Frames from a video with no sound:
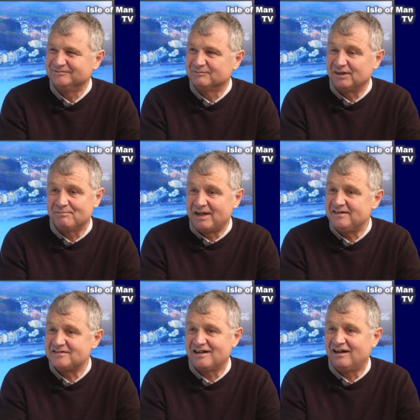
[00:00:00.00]
Okay. But the
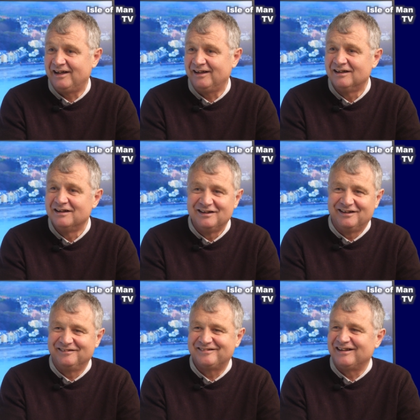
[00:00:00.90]
money's tight,
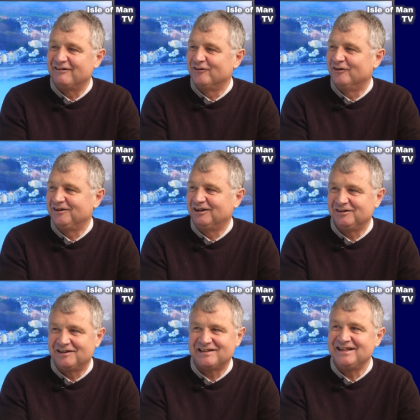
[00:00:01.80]
and so therefore, you know,
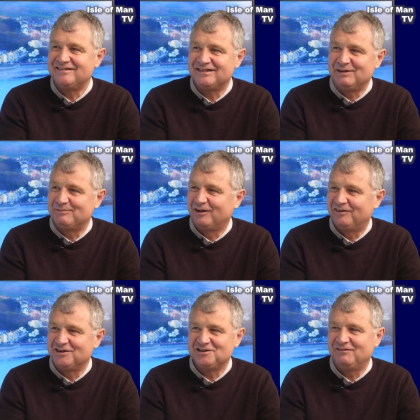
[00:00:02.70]
it's easy to be a
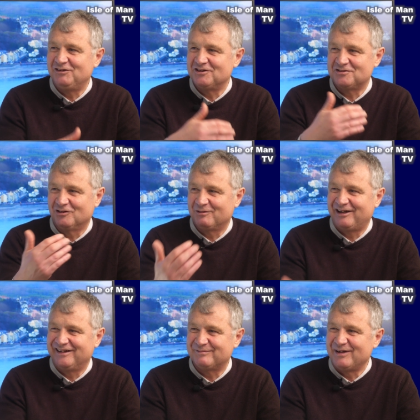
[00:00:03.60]
politician if you just talk
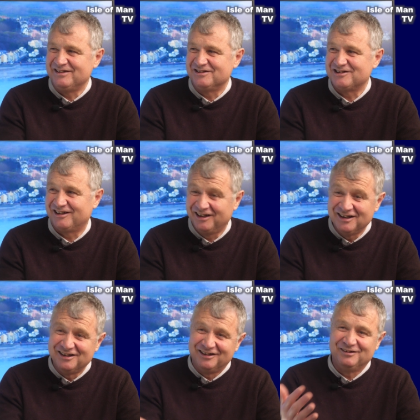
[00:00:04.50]
about expenditure.
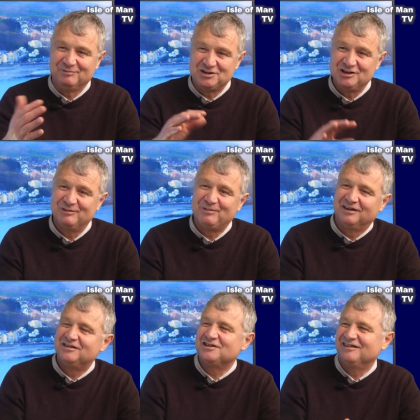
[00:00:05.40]
Mature
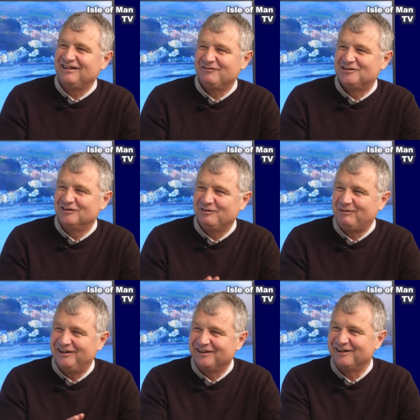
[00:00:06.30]
politicians have to talk
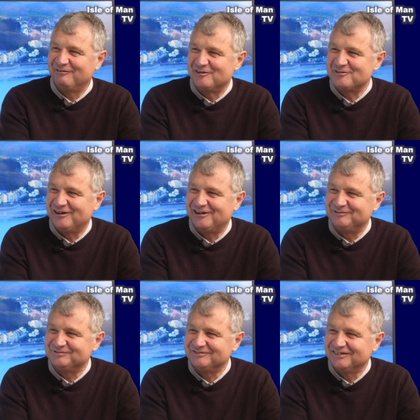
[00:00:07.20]
about income as
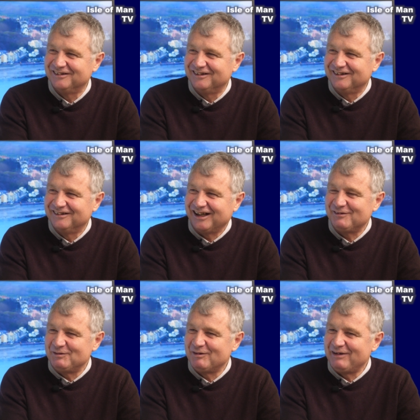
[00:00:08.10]
well. That
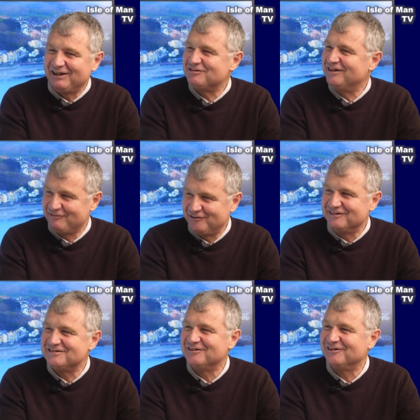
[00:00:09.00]
could be my mantra in every
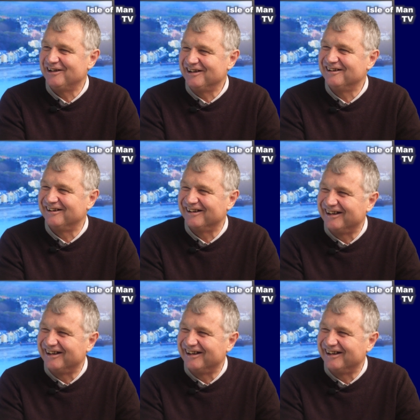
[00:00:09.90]
interview. Could end like